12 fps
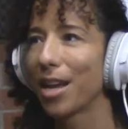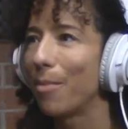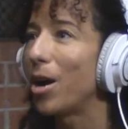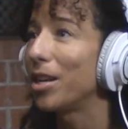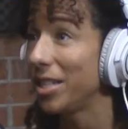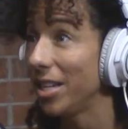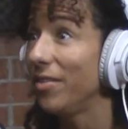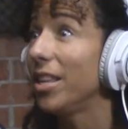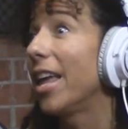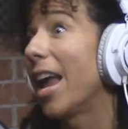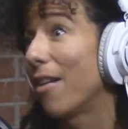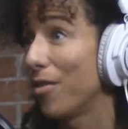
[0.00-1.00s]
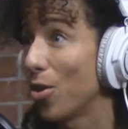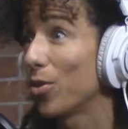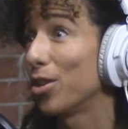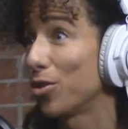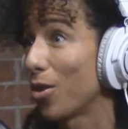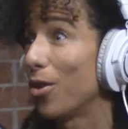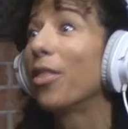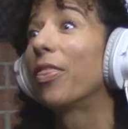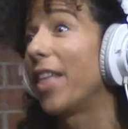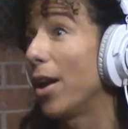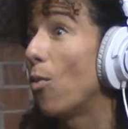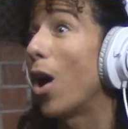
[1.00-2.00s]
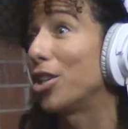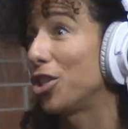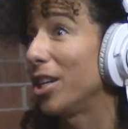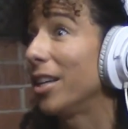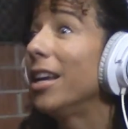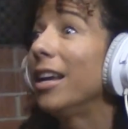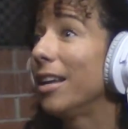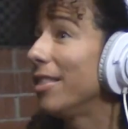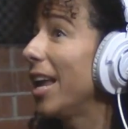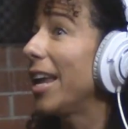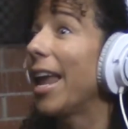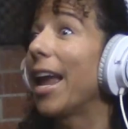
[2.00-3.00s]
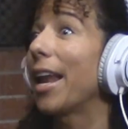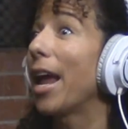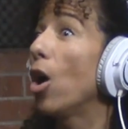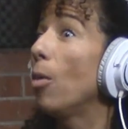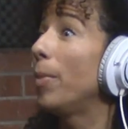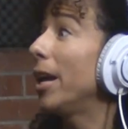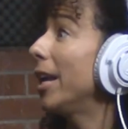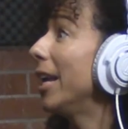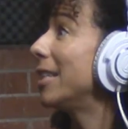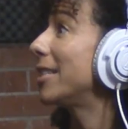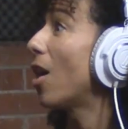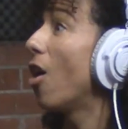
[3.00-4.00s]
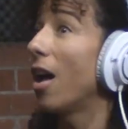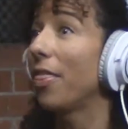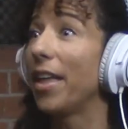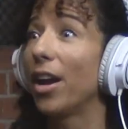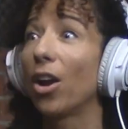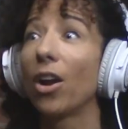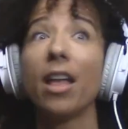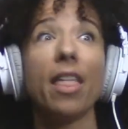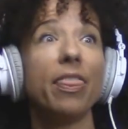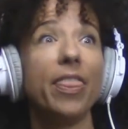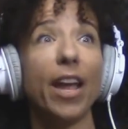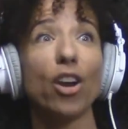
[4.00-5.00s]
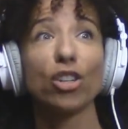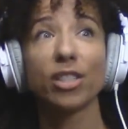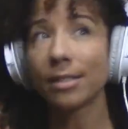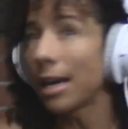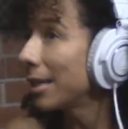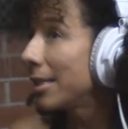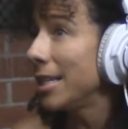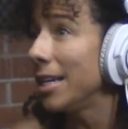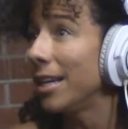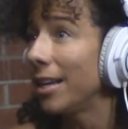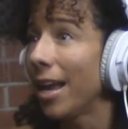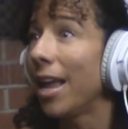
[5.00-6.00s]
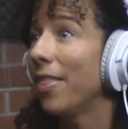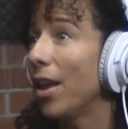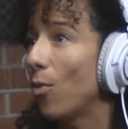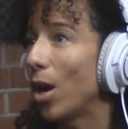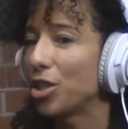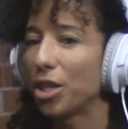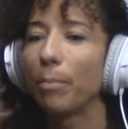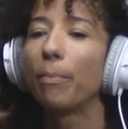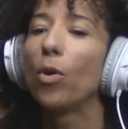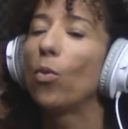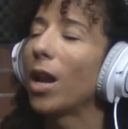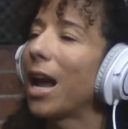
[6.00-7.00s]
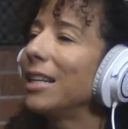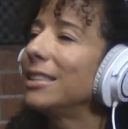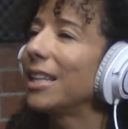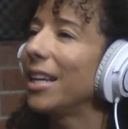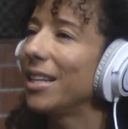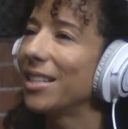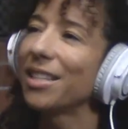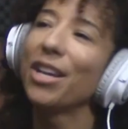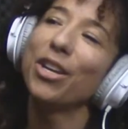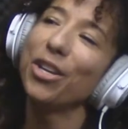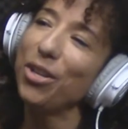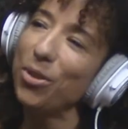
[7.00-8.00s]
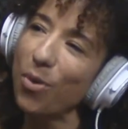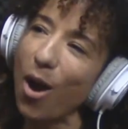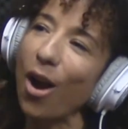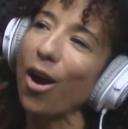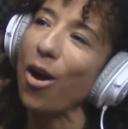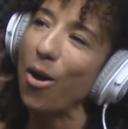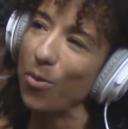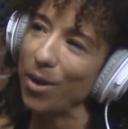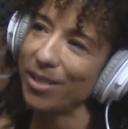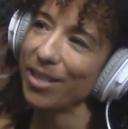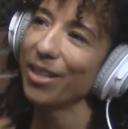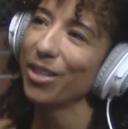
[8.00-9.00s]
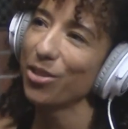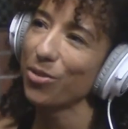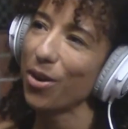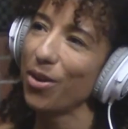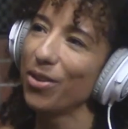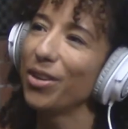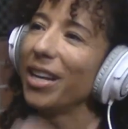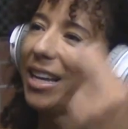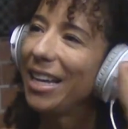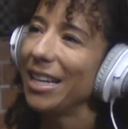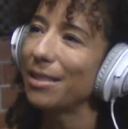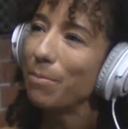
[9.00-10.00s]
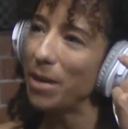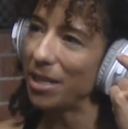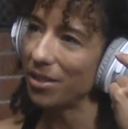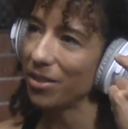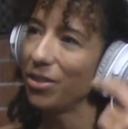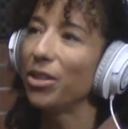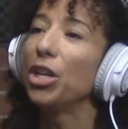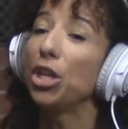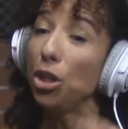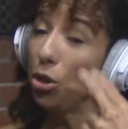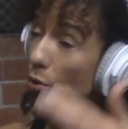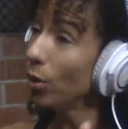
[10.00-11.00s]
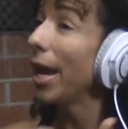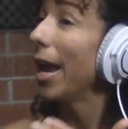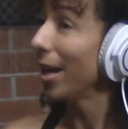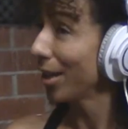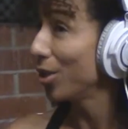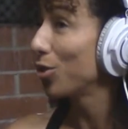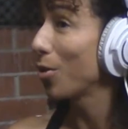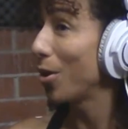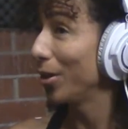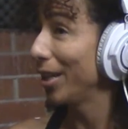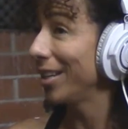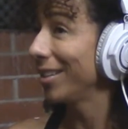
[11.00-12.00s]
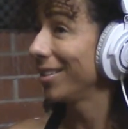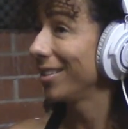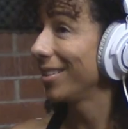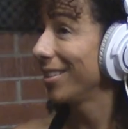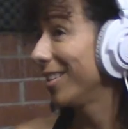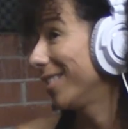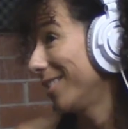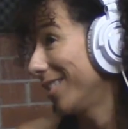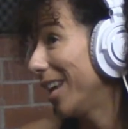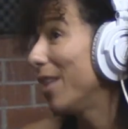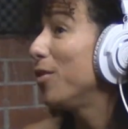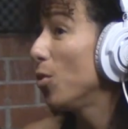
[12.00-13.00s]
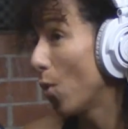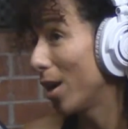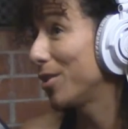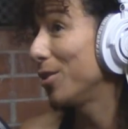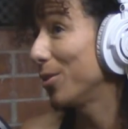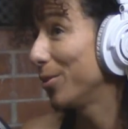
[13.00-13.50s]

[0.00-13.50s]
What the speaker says: come on TV, they have no control. They watch it. They can't help it. It's on there. They're sucked in and they watch it. But what I say is you are always in control. It's mental. You can control it if you want to.